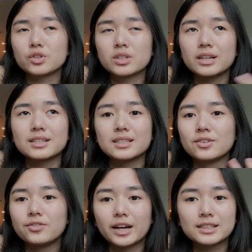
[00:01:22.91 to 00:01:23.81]
Just like
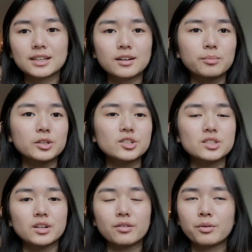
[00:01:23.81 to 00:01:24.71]
disinfecting a bunch of
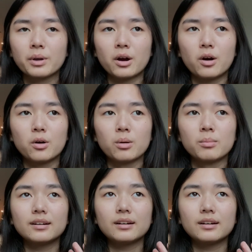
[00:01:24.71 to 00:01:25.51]
stuff when we got home.